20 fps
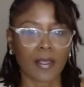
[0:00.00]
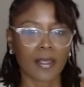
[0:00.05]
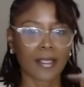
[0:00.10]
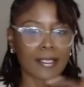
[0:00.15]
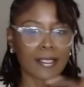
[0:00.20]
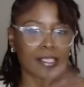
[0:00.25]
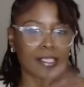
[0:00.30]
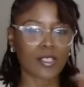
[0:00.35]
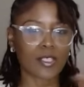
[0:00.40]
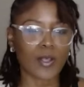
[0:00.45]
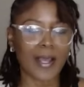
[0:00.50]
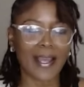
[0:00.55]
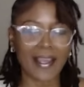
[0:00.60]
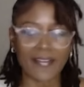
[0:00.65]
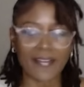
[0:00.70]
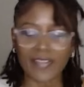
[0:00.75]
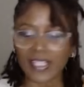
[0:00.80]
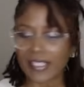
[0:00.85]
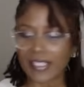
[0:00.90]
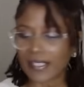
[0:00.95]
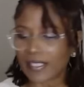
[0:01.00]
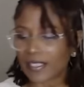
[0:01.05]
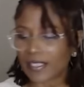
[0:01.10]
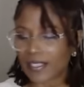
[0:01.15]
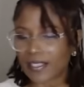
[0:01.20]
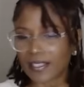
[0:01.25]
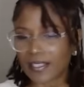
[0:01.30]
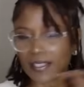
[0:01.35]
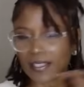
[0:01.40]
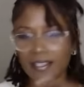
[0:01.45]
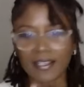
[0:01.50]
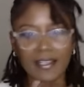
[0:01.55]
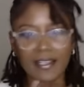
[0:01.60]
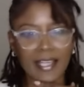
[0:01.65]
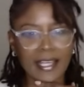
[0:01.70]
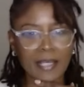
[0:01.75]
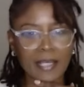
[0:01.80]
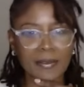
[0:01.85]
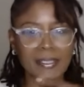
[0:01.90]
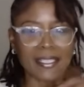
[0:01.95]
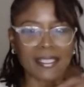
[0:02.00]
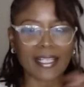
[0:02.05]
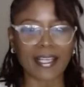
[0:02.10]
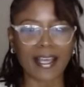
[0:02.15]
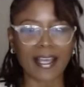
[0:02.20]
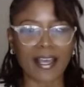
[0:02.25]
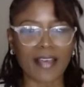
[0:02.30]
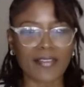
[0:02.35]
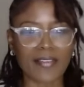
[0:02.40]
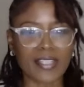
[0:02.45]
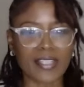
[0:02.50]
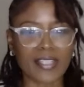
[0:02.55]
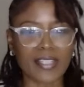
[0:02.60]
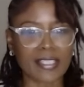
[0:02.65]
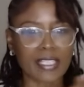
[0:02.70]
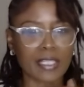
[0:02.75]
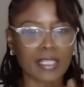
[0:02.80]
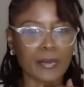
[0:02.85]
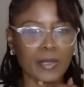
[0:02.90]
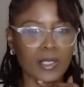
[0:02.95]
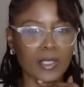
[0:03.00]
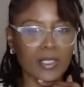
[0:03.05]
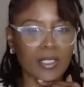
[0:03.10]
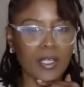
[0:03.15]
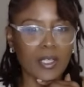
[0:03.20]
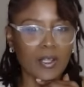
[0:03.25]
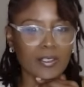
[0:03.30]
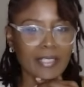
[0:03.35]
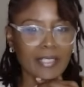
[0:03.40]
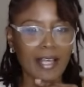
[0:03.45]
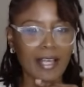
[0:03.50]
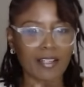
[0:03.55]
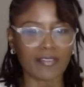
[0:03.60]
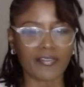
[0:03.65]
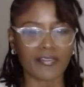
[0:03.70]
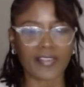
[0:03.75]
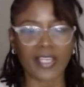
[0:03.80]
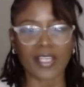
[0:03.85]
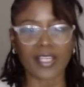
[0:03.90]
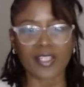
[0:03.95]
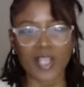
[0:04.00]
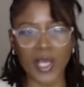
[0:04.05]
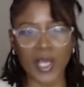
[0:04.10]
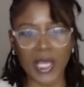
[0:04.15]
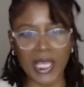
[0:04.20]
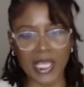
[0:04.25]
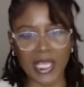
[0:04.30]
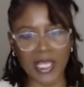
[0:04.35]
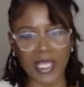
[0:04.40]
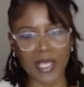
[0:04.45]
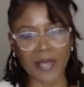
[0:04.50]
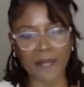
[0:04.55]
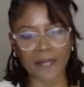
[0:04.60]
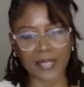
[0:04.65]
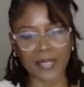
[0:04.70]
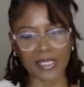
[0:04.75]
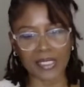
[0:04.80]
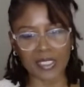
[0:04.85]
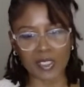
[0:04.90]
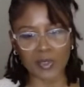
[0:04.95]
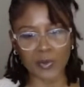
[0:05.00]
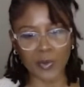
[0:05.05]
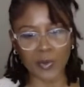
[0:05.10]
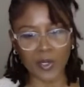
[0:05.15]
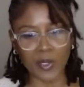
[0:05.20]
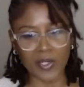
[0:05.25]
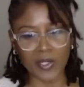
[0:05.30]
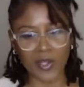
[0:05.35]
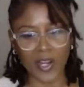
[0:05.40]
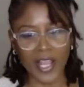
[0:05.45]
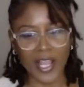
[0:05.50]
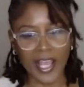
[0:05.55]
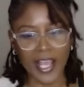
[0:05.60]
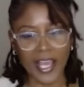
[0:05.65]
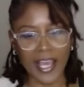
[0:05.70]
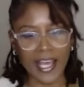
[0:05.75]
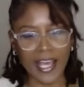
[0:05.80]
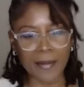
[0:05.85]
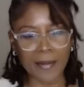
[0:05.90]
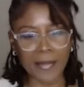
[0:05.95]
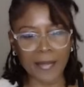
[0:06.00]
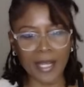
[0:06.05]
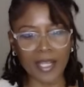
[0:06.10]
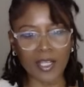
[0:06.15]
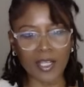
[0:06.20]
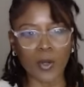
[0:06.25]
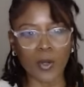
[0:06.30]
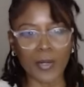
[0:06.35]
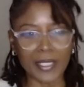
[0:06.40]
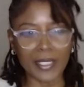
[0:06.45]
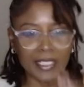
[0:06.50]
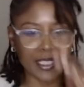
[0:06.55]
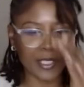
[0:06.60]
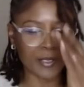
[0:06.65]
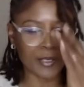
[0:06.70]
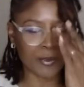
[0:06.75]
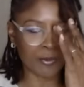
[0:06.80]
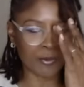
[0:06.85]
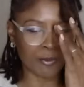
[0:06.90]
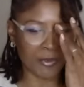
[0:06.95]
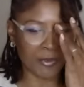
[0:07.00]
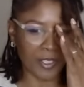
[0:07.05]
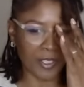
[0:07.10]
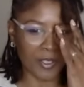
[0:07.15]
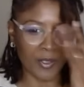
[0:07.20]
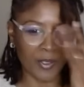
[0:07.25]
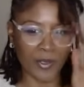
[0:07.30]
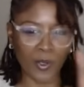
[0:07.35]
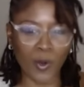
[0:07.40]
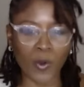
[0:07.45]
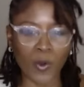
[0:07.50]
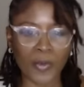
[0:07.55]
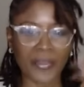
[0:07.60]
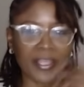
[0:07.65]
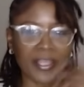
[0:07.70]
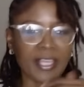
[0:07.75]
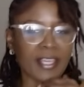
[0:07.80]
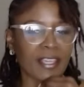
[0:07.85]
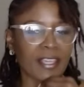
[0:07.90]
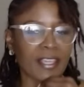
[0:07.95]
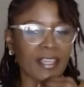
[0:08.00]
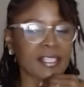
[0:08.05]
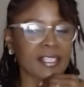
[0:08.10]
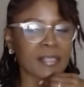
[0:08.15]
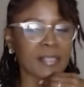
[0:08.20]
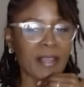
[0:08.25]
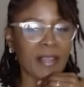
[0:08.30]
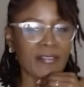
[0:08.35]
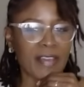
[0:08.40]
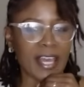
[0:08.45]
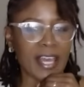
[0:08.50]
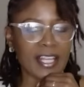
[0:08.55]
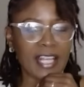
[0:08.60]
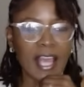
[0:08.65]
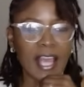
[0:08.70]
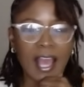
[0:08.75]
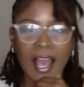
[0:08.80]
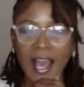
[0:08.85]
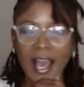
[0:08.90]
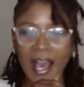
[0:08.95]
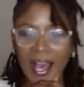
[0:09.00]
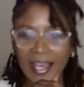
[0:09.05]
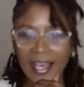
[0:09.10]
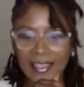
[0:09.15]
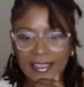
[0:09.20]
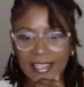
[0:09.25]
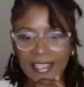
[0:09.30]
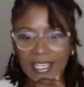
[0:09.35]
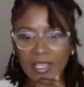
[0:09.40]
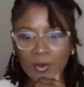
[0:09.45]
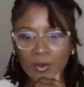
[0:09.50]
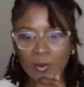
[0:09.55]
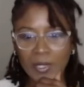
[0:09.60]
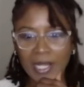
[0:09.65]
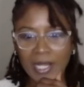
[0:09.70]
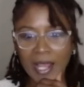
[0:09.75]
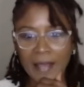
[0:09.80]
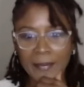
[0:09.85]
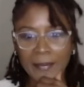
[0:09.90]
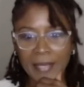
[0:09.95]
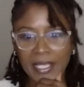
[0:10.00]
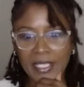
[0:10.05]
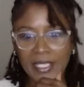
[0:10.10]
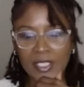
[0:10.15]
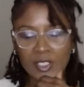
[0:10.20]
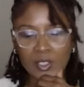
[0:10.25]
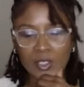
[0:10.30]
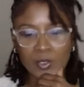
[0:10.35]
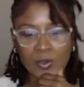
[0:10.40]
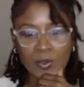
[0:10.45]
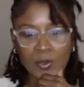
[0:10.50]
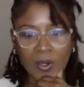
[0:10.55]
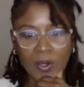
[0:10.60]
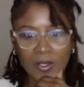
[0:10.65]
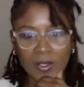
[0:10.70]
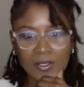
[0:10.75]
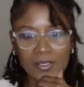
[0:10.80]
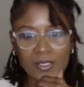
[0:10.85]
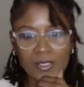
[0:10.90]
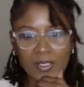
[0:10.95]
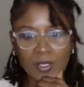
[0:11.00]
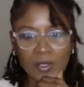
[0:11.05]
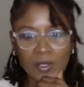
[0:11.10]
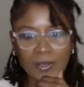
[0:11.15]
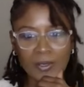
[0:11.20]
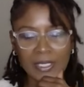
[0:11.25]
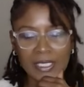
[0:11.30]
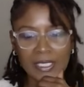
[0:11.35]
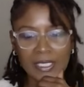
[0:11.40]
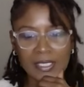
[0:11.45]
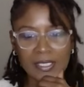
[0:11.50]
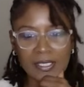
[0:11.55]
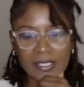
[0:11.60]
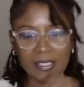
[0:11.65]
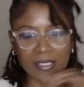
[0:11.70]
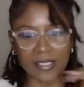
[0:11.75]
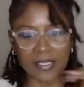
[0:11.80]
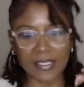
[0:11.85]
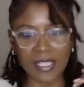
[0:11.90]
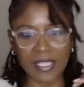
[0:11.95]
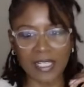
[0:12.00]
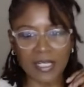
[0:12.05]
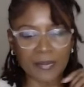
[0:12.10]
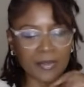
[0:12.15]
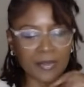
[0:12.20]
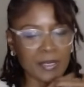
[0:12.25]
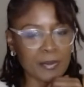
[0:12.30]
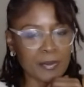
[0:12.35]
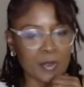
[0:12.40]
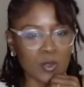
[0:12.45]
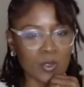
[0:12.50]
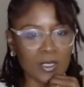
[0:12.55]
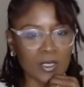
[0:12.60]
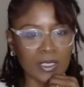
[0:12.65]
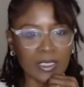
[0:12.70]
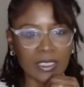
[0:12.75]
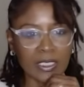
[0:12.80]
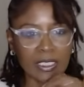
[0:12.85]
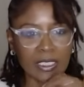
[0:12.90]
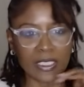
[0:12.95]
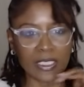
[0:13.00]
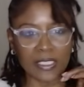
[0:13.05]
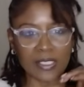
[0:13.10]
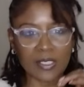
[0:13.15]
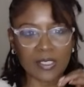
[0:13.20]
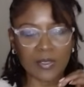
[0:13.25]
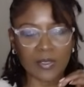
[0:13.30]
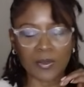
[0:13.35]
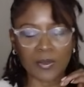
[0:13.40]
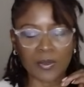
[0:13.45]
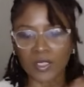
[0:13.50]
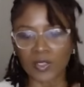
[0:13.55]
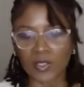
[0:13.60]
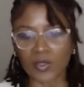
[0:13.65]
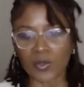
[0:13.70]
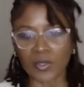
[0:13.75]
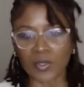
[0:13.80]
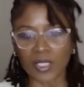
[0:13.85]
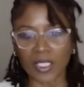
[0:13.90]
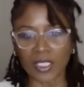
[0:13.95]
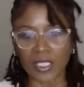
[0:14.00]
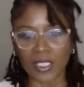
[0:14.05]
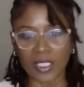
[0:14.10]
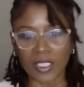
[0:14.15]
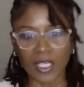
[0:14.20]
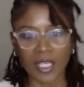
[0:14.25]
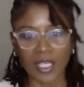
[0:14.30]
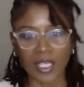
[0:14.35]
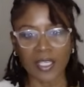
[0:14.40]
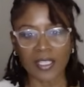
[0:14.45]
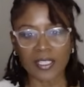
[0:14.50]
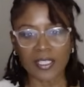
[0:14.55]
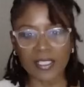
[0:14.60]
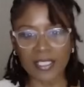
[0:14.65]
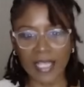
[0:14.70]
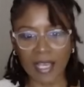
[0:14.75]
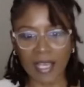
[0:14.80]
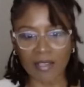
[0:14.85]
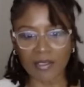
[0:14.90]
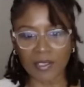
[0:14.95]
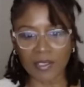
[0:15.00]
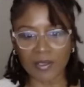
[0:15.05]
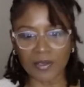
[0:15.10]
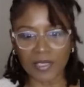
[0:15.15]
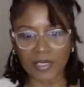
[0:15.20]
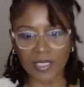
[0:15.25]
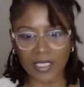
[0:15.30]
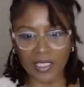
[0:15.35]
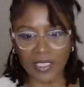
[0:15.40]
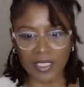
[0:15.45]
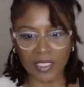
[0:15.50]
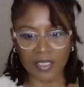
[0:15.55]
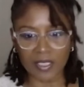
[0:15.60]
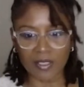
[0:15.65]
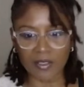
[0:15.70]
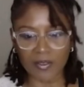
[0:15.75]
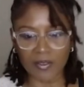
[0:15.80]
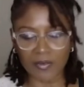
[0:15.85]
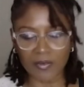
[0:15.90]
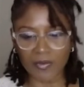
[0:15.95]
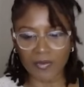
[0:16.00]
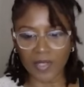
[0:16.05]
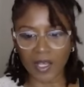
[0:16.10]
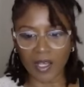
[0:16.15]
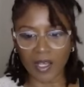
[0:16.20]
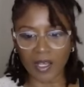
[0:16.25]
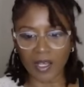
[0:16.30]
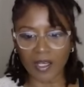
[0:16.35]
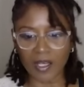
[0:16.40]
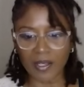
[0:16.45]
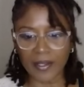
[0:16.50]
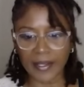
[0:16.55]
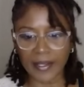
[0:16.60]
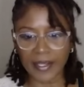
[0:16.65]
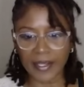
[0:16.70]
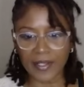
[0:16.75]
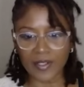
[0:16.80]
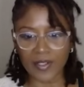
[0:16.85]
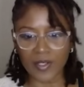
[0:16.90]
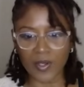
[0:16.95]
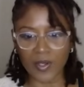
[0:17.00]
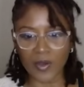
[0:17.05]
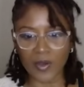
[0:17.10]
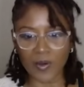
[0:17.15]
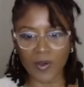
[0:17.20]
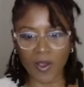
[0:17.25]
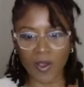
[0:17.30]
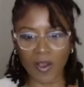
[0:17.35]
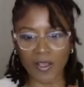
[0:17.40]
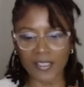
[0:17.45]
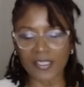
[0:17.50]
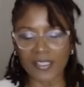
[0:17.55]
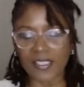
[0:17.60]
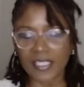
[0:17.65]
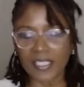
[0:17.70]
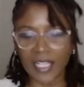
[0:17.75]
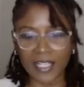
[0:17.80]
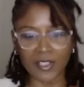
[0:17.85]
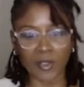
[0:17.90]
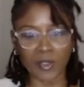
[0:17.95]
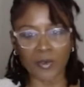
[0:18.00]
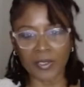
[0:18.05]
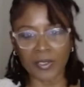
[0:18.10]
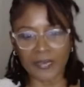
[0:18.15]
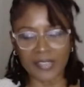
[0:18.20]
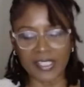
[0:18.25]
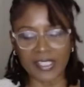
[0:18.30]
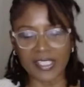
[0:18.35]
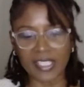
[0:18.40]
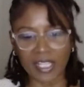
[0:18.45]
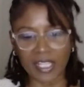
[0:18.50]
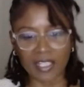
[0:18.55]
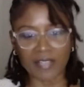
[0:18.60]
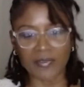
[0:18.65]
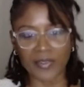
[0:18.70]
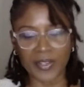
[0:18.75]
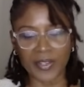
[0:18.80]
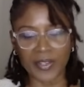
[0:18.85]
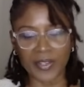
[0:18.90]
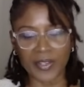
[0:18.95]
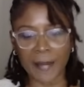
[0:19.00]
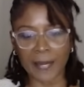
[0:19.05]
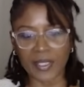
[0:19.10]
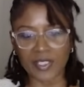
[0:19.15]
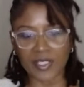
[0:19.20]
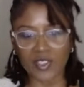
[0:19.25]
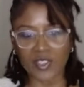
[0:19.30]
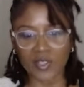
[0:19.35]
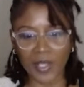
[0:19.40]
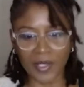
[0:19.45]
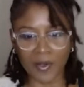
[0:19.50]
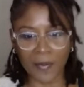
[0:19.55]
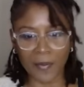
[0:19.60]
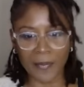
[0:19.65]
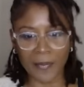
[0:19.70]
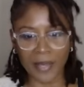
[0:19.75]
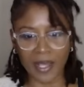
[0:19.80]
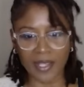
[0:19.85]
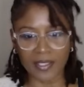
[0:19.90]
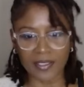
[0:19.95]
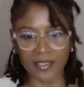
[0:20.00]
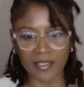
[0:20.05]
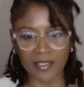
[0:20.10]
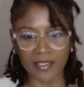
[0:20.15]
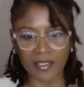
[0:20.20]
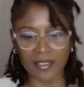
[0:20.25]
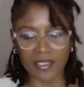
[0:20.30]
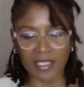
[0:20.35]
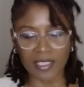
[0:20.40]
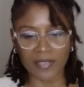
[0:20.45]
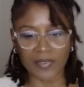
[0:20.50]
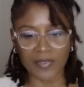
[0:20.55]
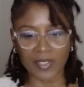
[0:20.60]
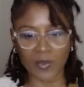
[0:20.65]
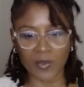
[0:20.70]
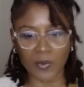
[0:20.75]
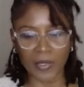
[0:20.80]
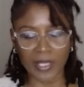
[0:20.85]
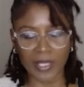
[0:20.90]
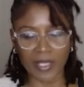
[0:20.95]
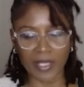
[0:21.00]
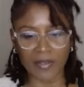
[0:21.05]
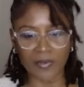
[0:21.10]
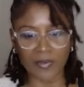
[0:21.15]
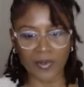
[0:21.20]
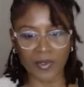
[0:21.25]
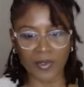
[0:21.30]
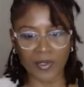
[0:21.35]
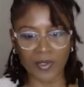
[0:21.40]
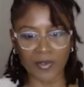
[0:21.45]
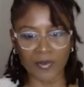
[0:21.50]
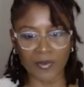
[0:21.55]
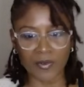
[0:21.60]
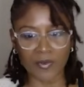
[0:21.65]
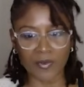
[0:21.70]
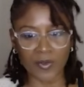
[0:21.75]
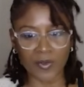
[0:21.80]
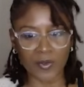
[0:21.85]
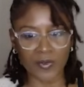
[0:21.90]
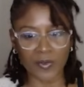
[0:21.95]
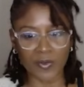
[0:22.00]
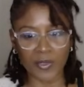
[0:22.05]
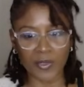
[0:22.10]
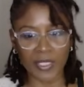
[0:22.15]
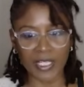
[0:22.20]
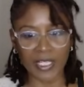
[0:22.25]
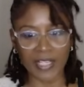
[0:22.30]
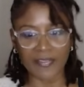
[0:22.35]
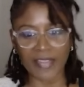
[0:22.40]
And so I have this, like I was saying, I have this ebook called How to Vet a Business Partner. And I'm not going to go through the whole thing here. As a matter of fact, I think what I may do also is to set up some sort of link so that you can download it and get it at no cost. And I don't even sell it for that much, so I don't mind giving it away for free.